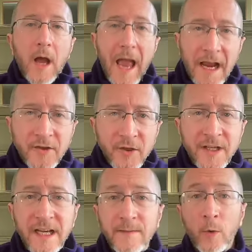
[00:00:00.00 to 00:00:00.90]

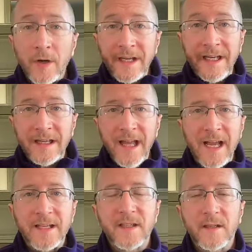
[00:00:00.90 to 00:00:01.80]
Exercise more and eat
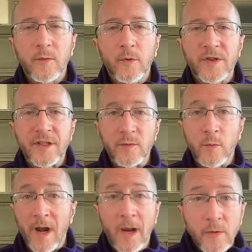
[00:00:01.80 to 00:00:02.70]
less, which is
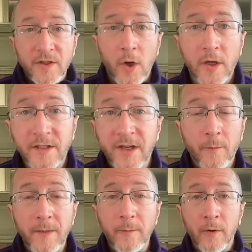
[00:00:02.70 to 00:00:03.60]
what I was taught to tell
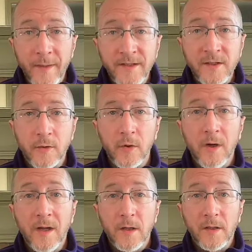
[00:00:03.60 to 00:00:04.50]
people in med
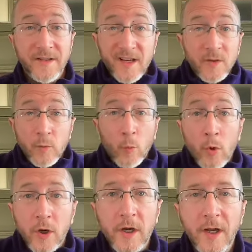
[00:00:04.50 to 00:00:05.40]
school, doesn't
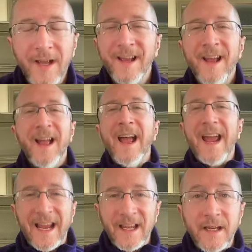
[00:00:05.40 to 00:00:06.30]
work.
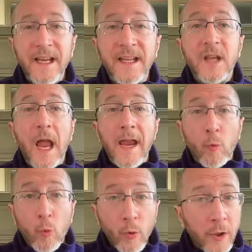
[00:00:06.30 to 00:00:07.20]
And it's a
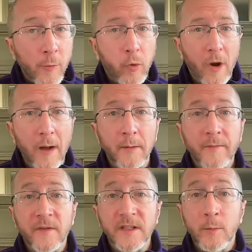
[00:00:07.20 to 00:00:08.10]
real problem
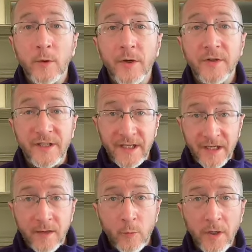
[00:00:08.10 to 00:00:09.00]
for someone who's
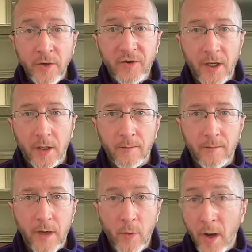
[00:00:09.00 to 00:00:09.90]
seated in a wheelchair.
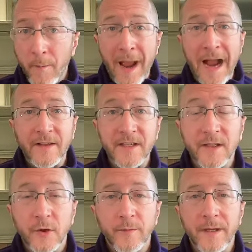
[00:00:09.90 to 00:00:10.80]
I want to unpack this
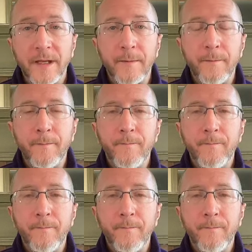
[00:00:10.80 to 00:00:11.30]
a little bit.